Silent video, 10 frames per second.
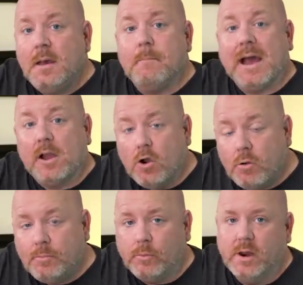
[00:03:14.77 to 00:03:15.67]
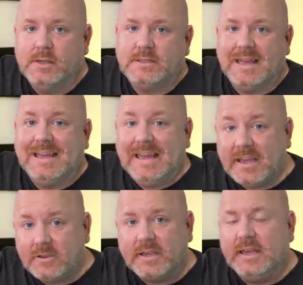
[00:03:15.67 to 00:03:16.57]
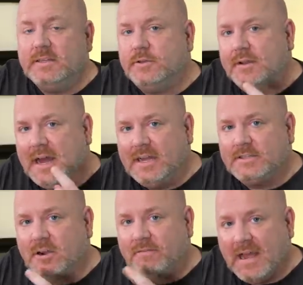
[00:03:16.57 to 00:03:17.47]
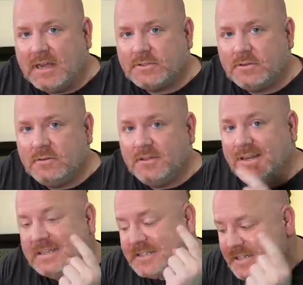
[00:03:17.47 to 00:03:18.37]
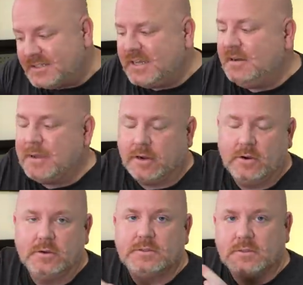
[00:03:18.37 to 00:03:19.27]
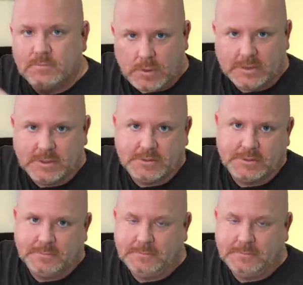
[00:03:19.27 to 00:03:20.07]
My hope was that it could get into an ISR faster than a 16 megahertz processor.